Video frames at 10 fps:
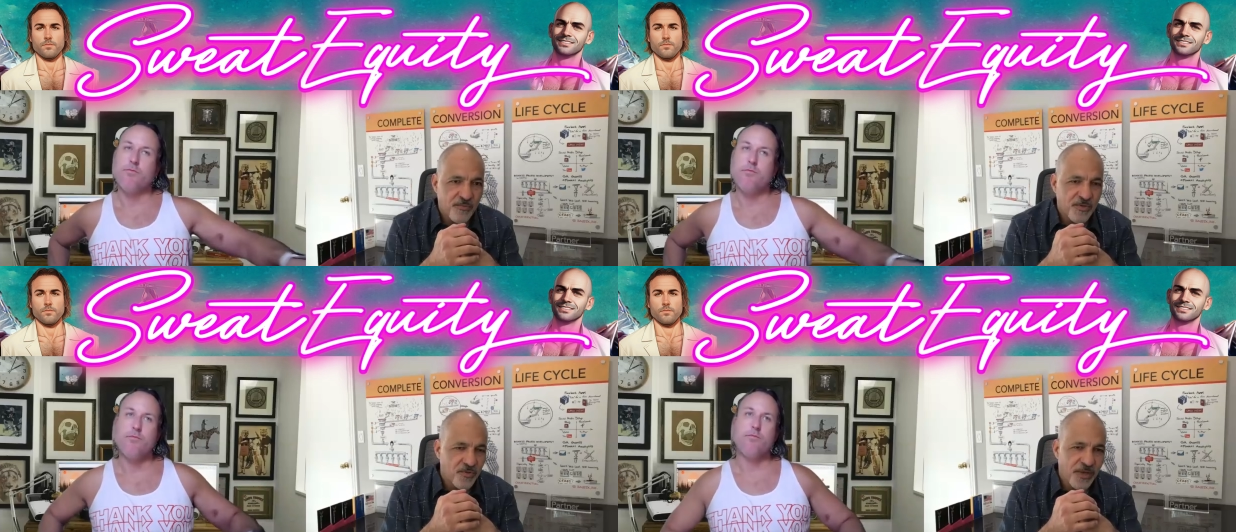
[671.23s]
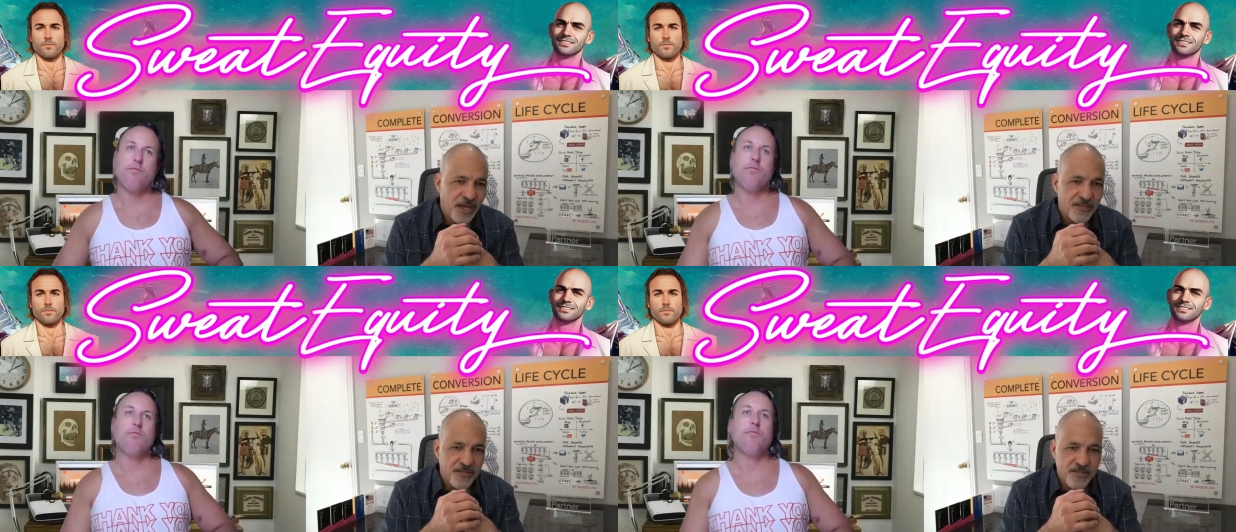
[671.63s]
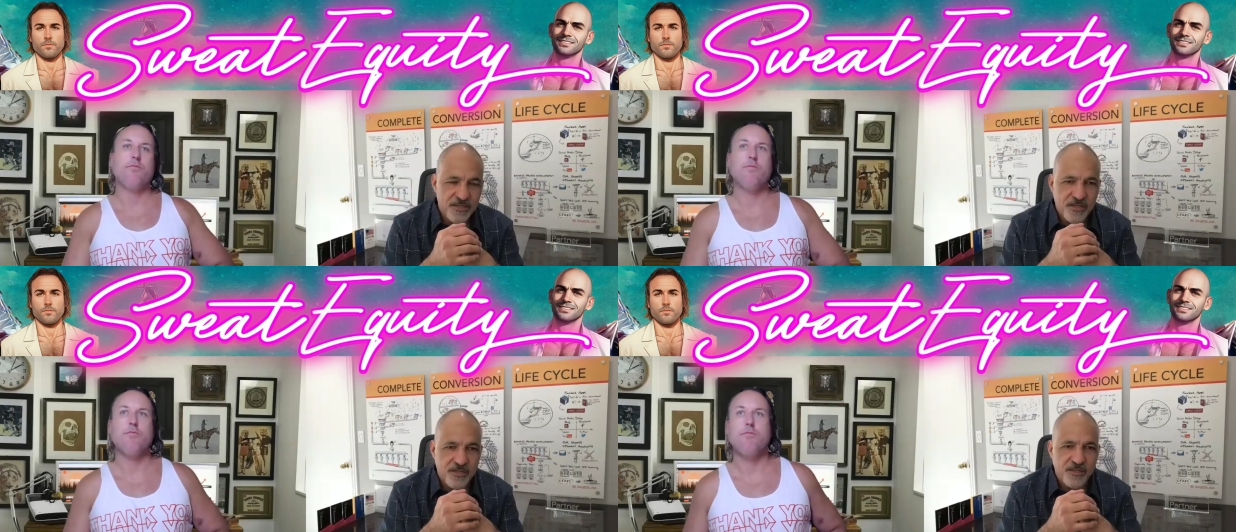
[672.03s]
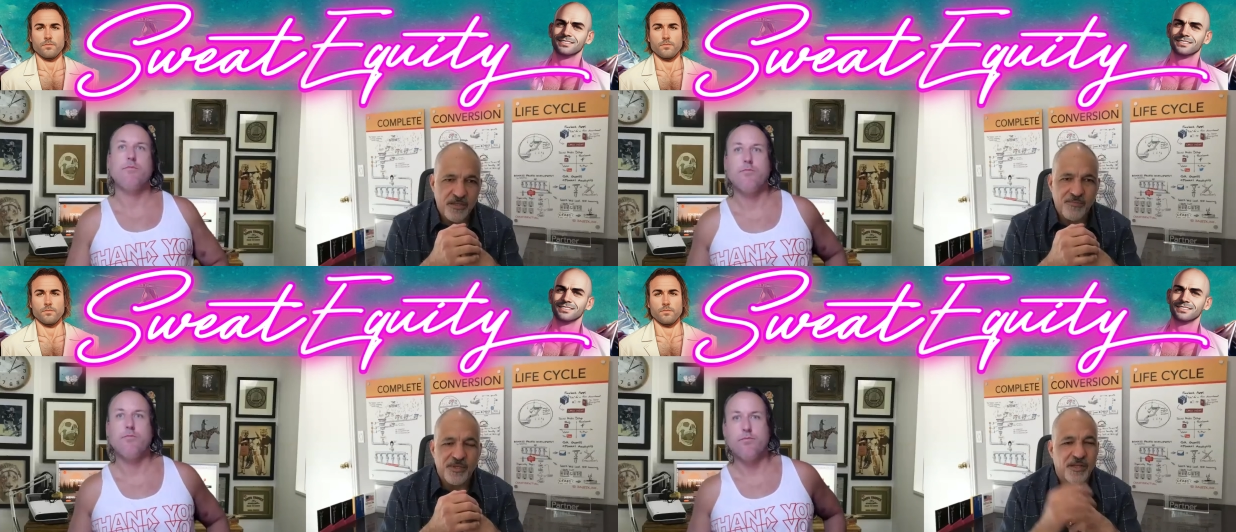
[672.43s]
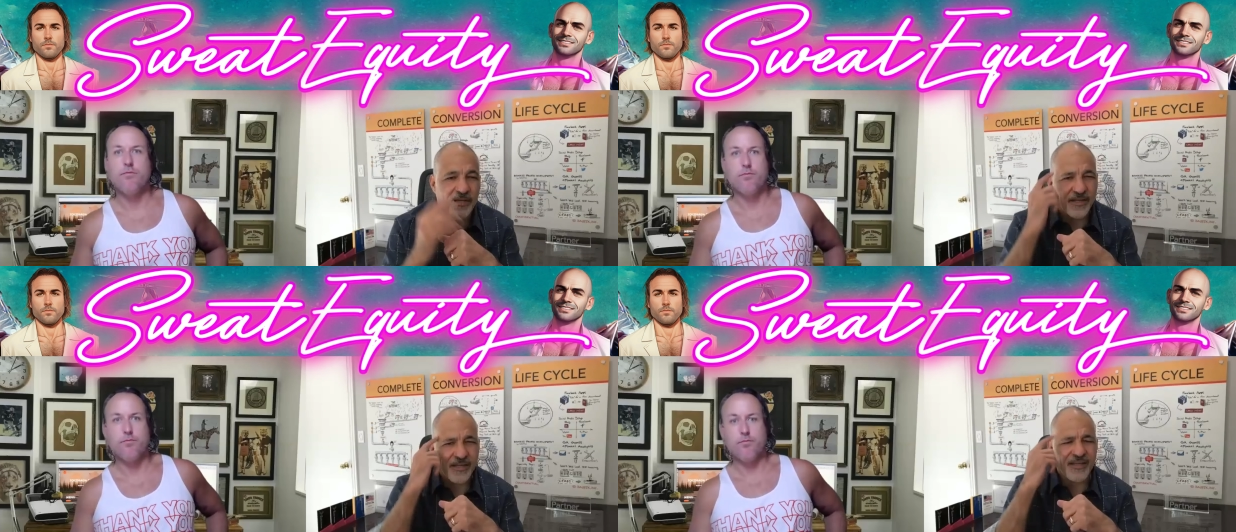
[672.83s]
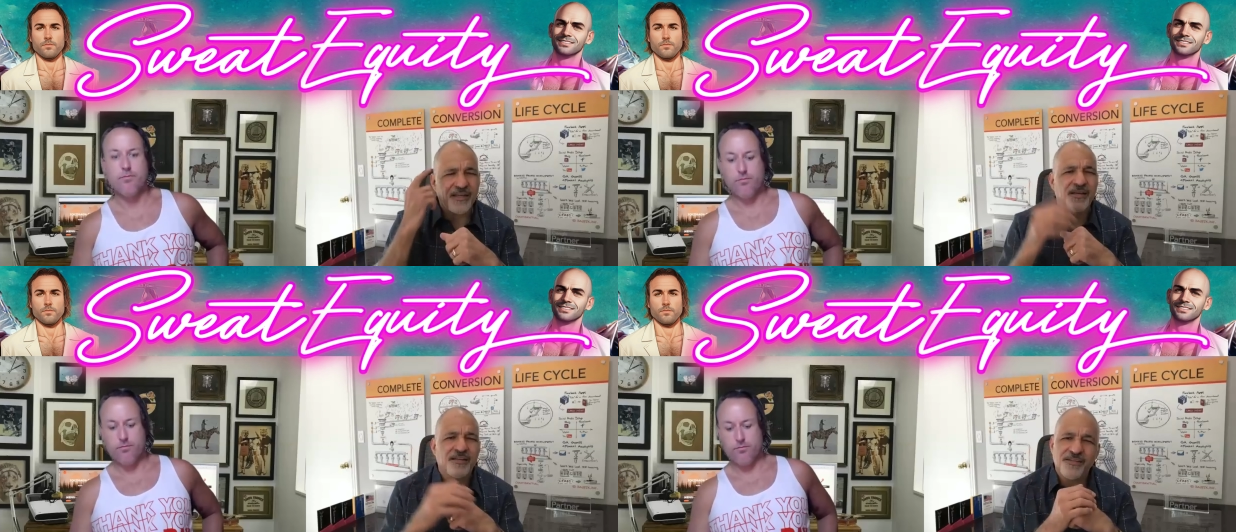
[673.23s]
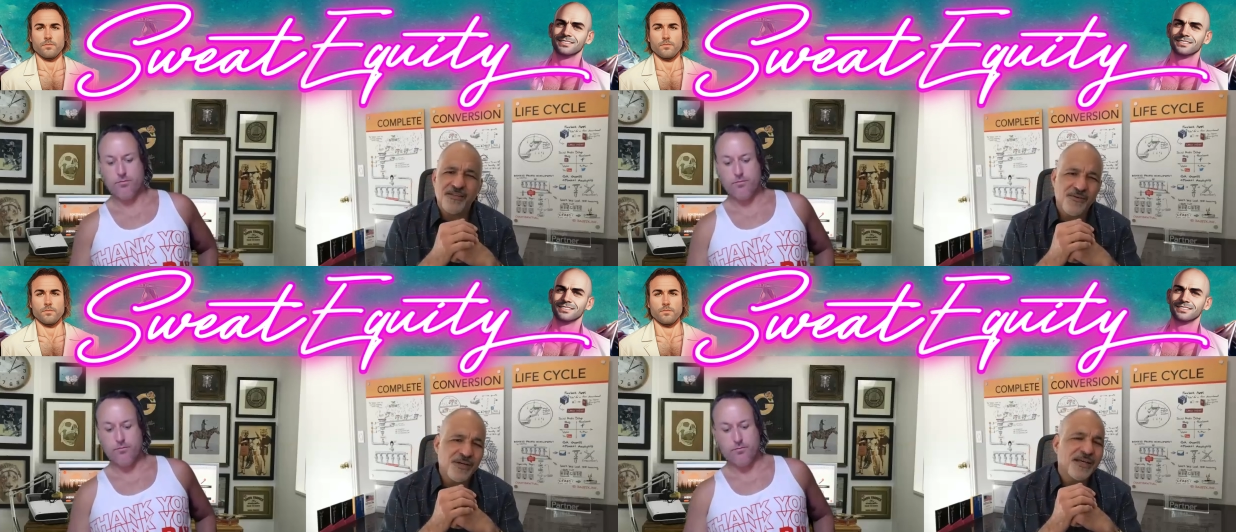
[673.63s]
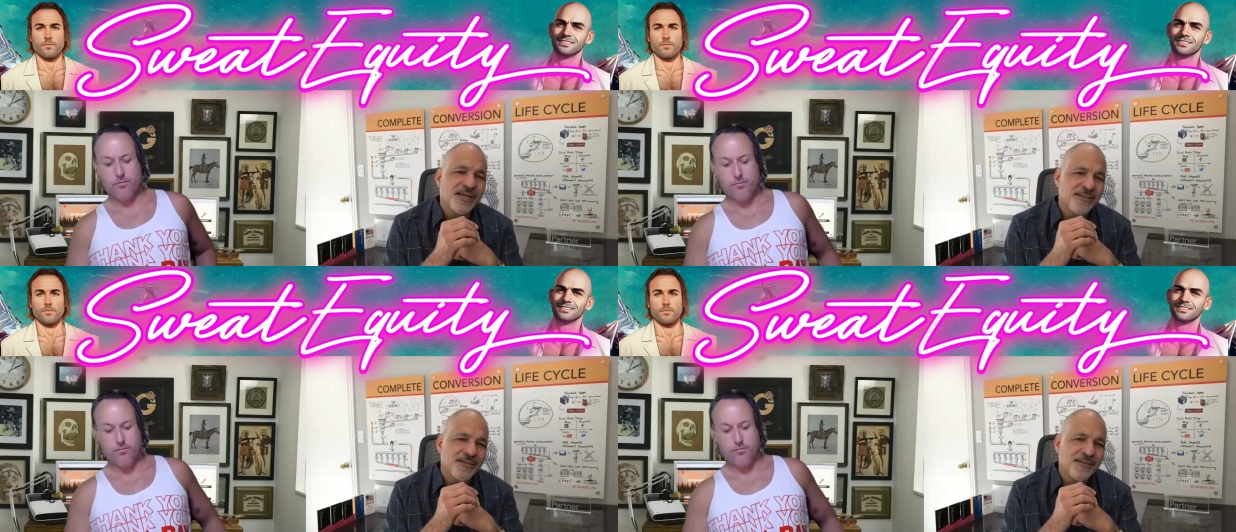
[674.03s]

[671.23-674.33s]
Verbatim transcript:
Speaker 1: him into a bad decision, he'll be like, ah, you know what? I